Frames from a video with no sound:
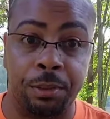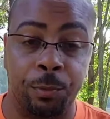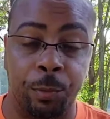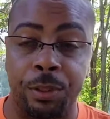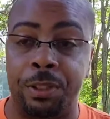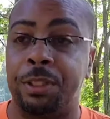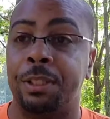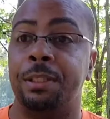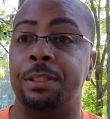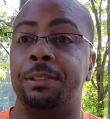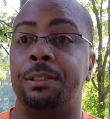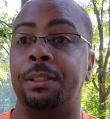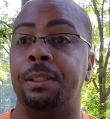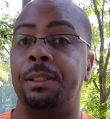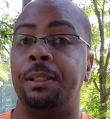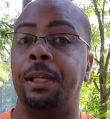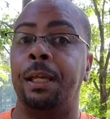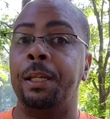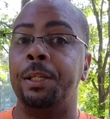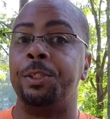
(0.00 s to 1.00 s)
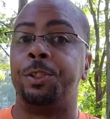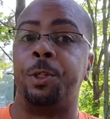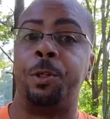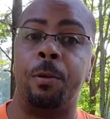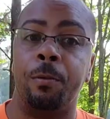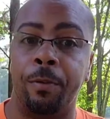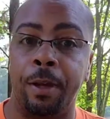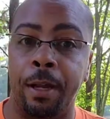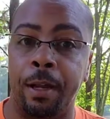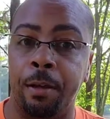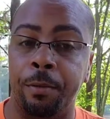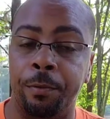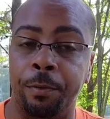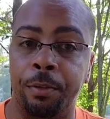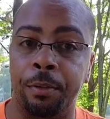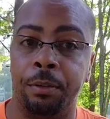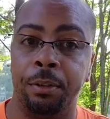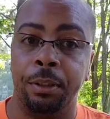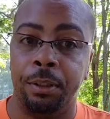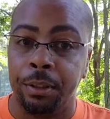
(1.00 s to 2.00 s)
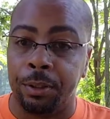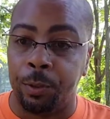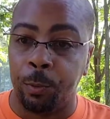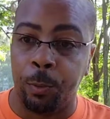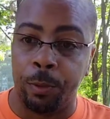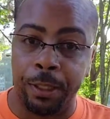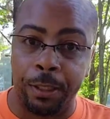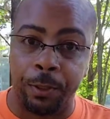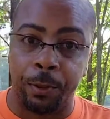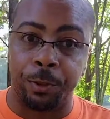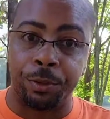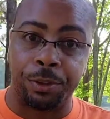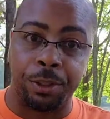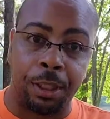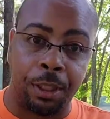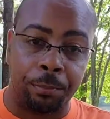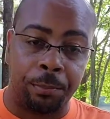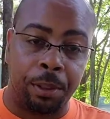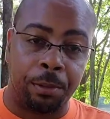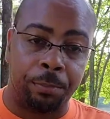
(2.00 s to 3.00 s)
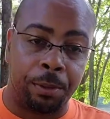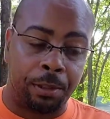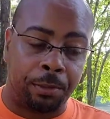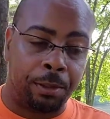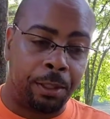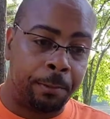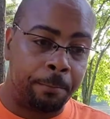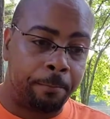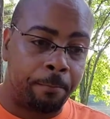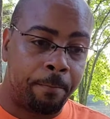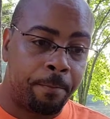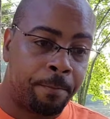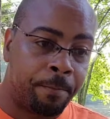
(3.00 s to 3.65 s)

which is the internal valve, the one that goes up, up, up, up,